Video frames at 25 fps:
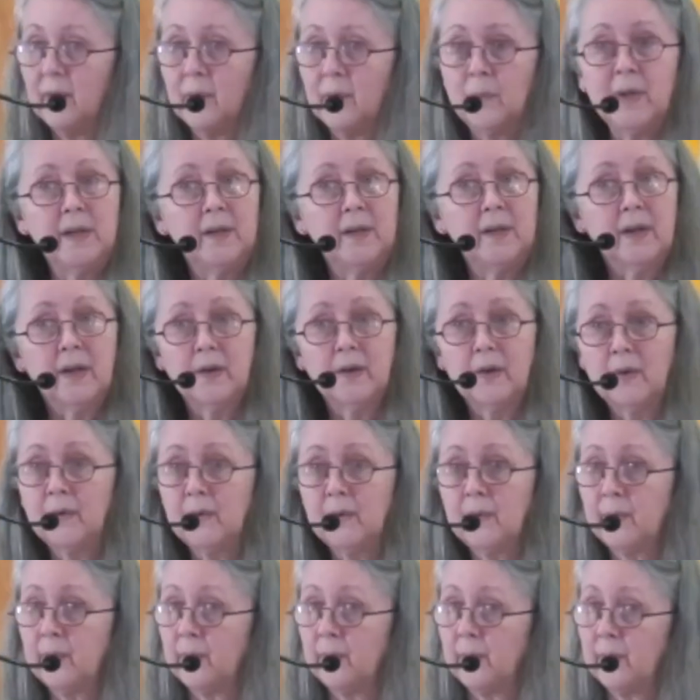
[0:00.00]
We
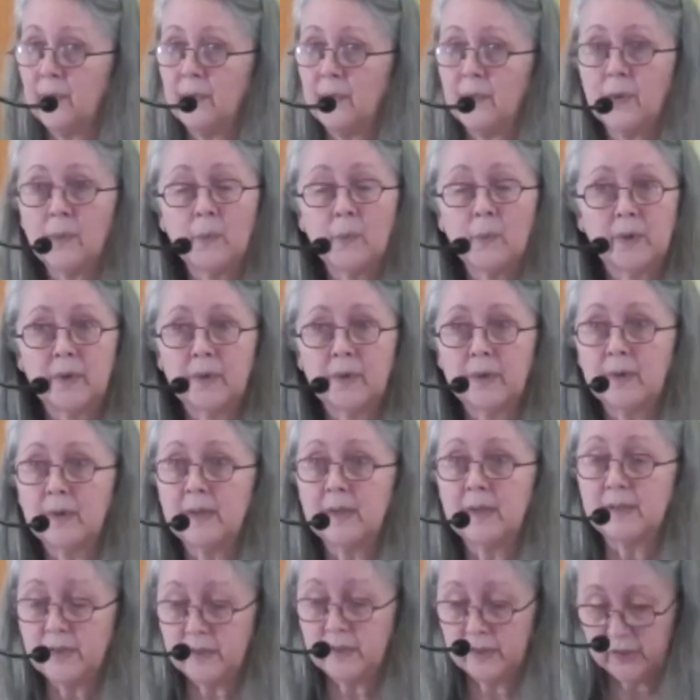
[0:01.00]
know the
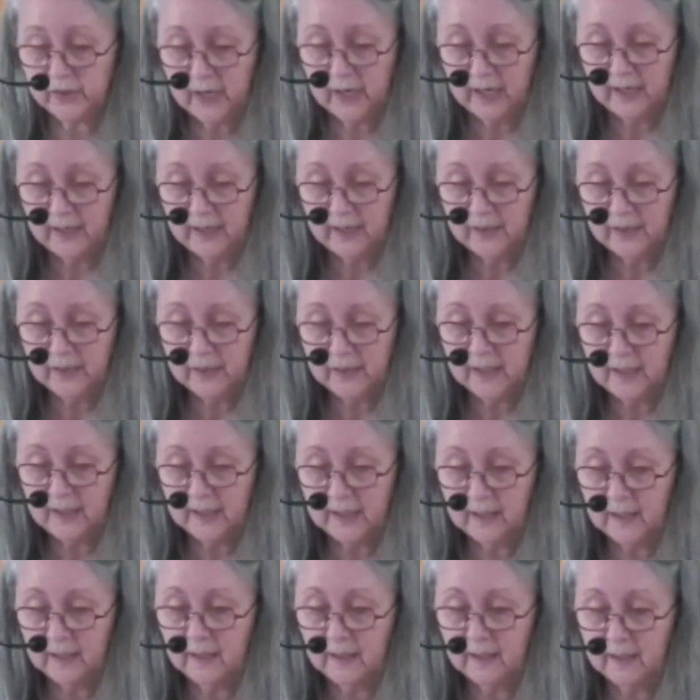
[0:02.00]
world is
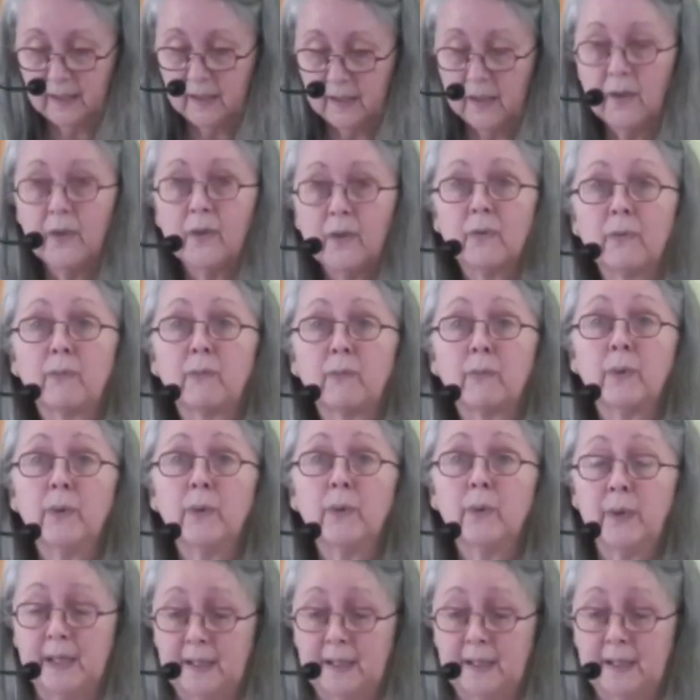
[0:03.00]
changing through